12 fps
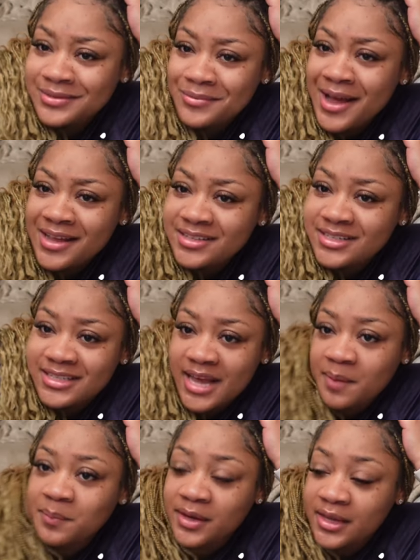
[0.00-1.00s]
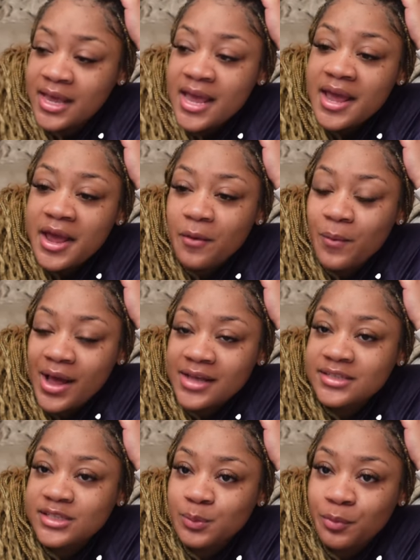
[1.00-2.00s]
Why is this happening? And why
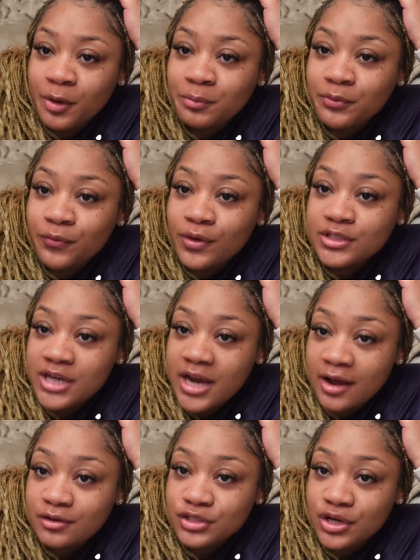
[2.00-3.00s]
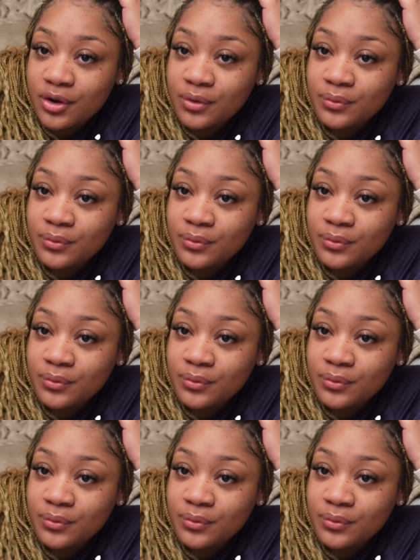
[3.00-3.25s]
is this appropriate for a child show?